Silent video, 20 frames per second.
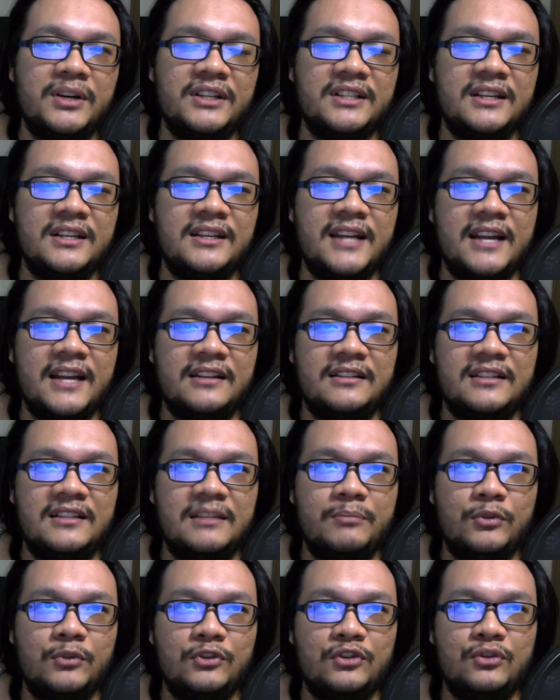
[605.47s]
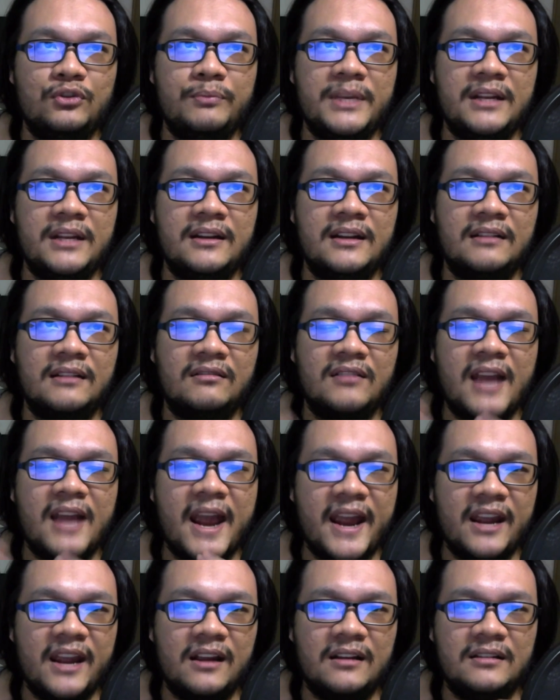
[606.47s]
person that's supposed to be the
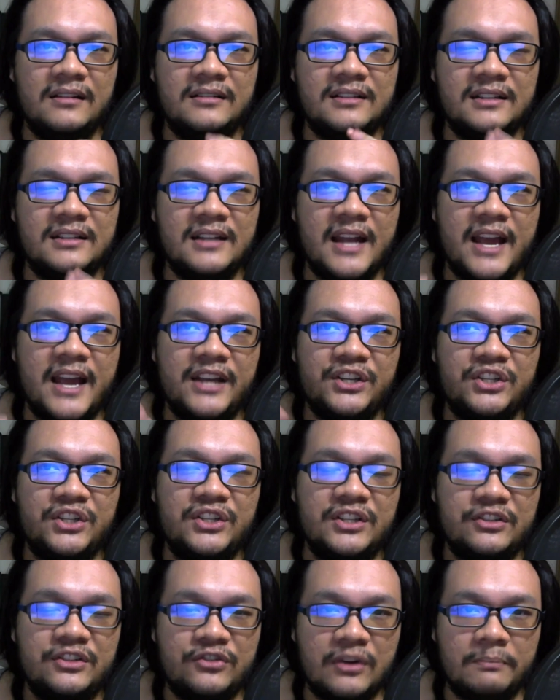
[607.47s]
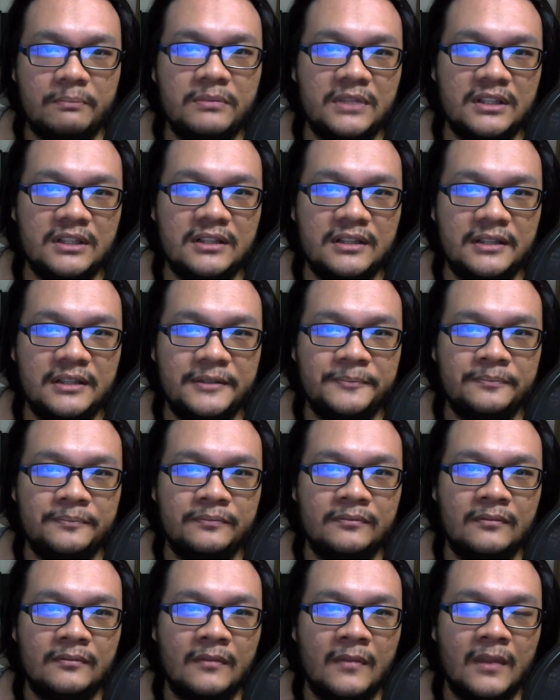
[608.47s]
tank slash disruptor.
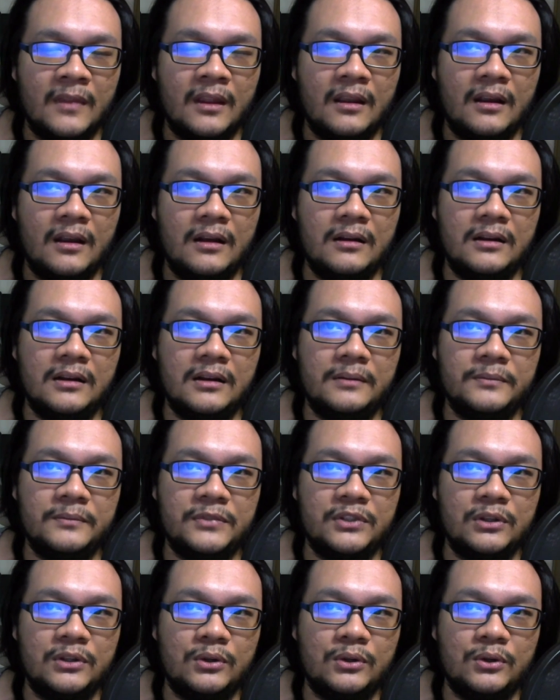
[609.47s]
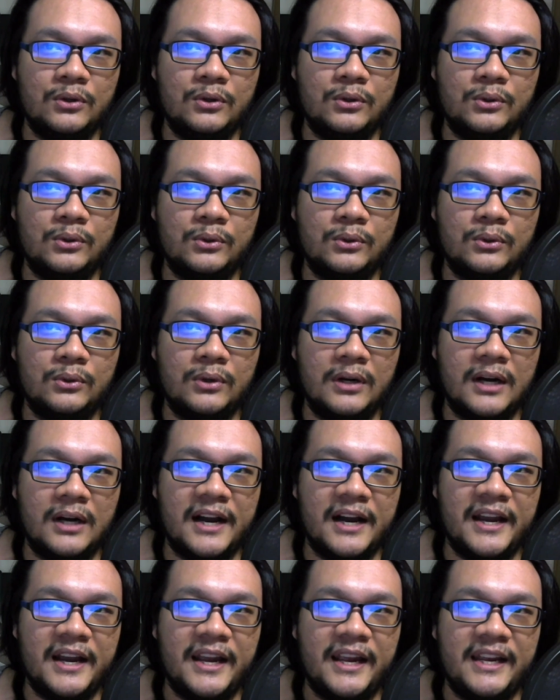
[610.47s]
So
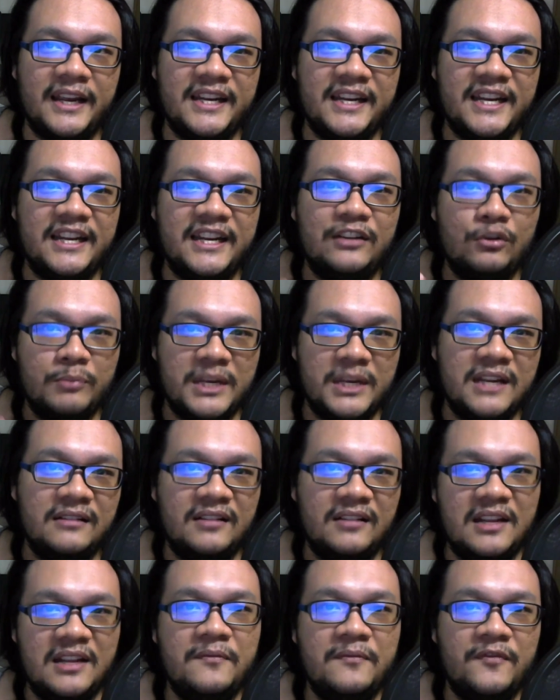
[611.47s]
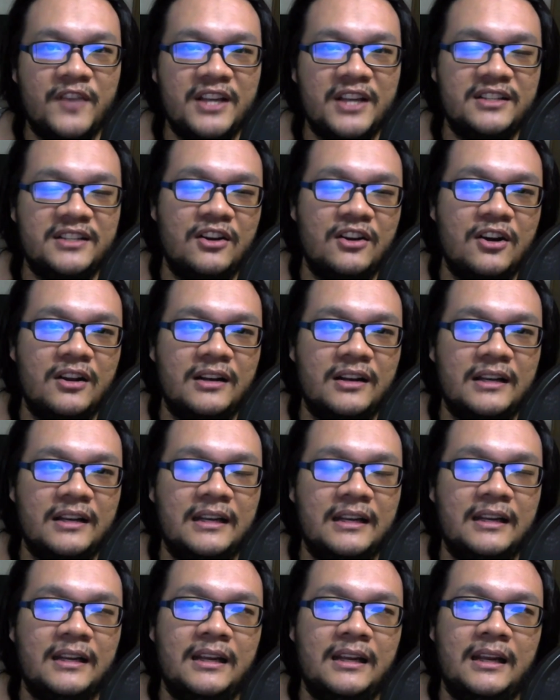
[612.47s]
I needed to be in team fights a lot,
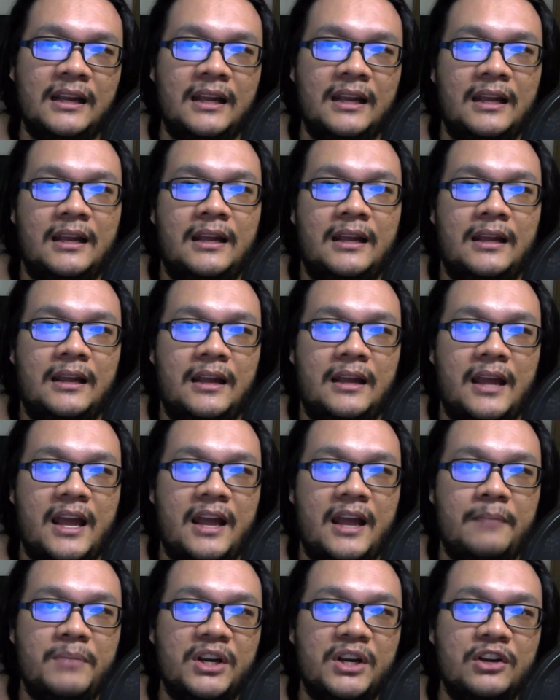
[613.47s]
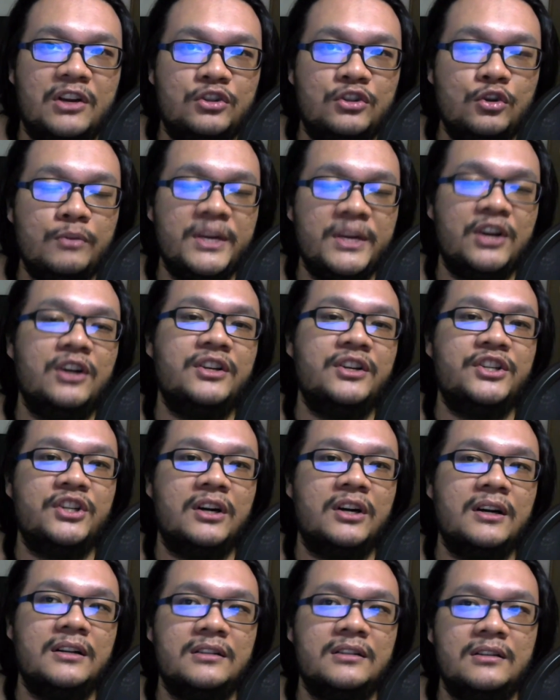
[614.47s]
and because nobody got the
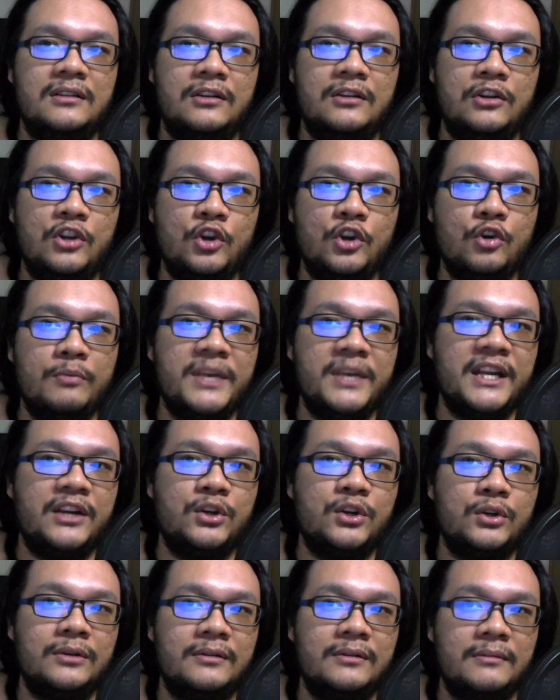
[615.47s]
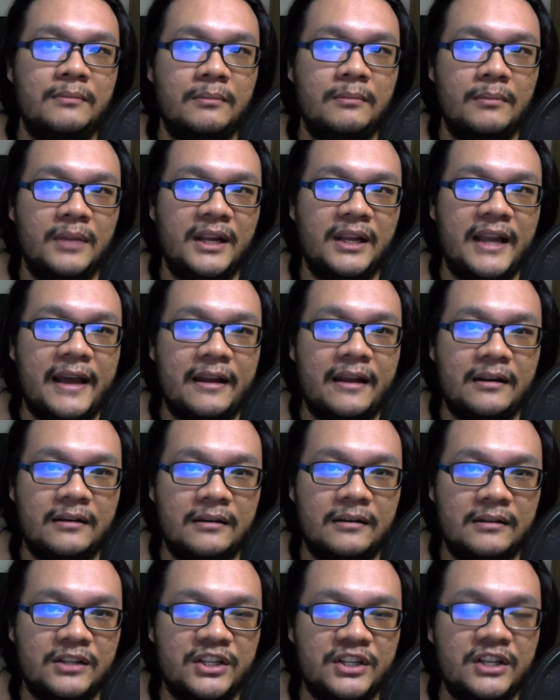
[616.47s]
shards, nobody could get
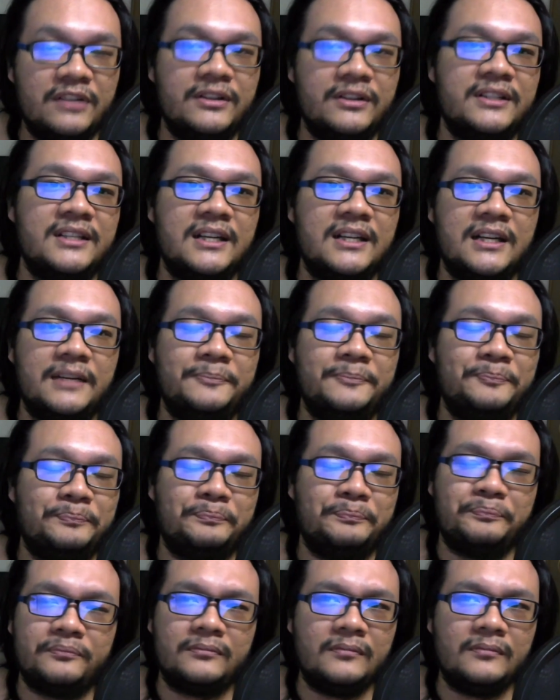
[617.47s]
turrets up.